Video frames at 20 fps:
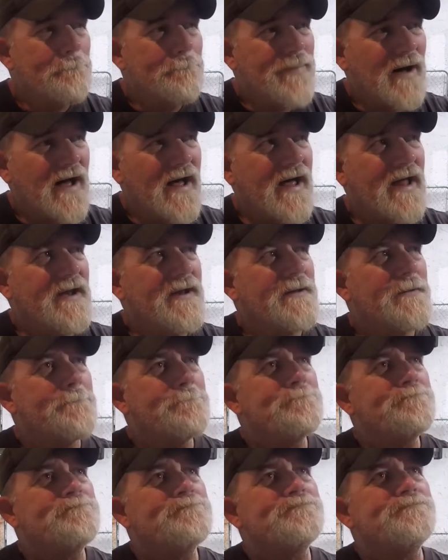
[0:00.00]
But
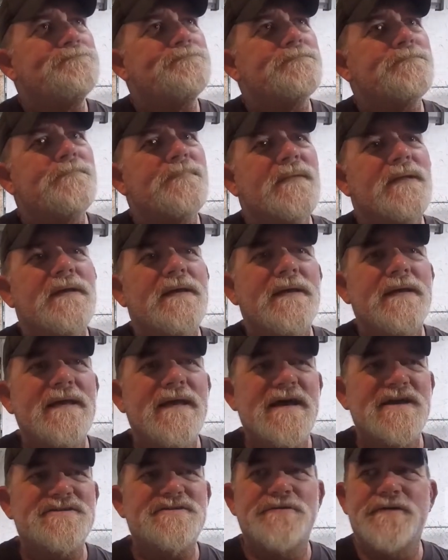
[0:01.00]

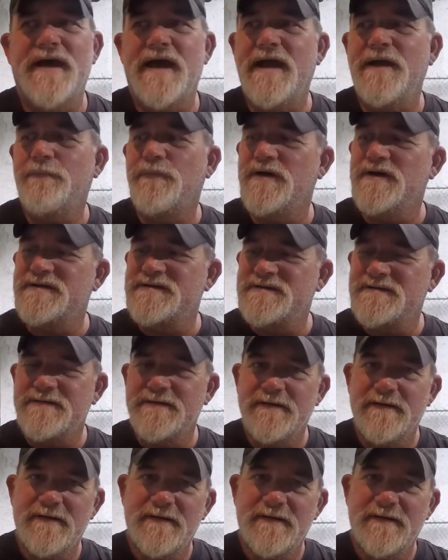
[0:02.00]
yesterday was